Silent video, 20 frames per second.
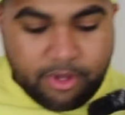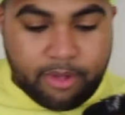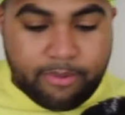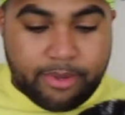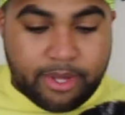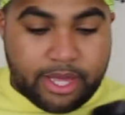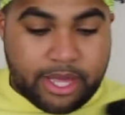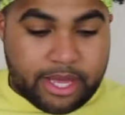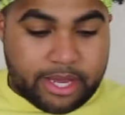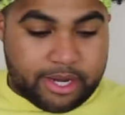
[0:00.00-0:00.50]
Oh
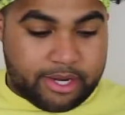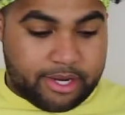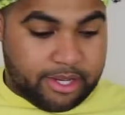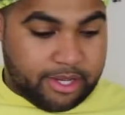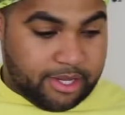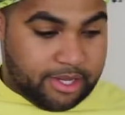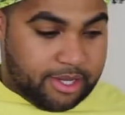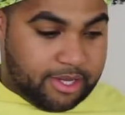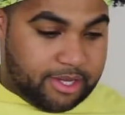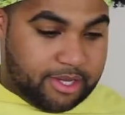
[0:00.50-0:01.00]
my God,
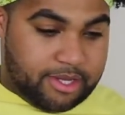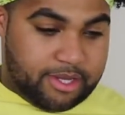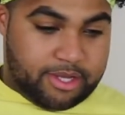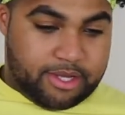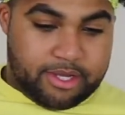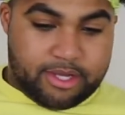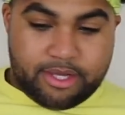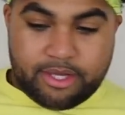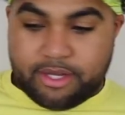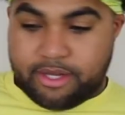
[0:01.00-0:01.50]

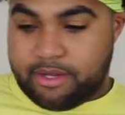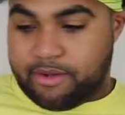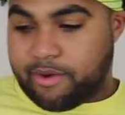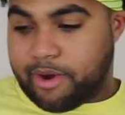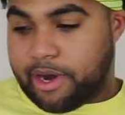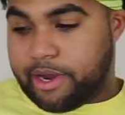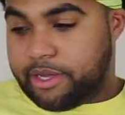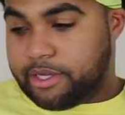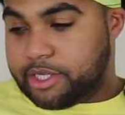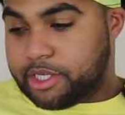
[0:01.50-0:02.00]

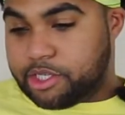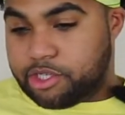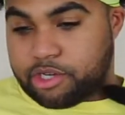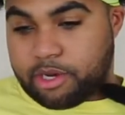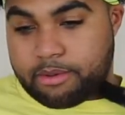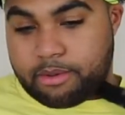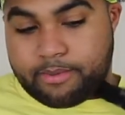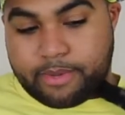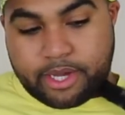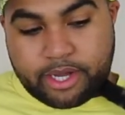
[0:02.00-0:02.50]
why are you such a
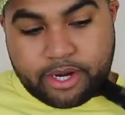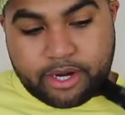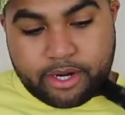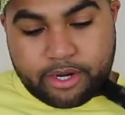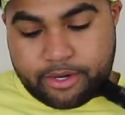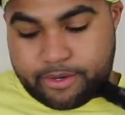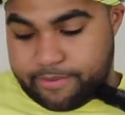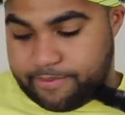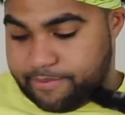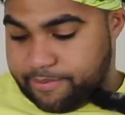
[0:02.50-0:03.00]
troublemaker?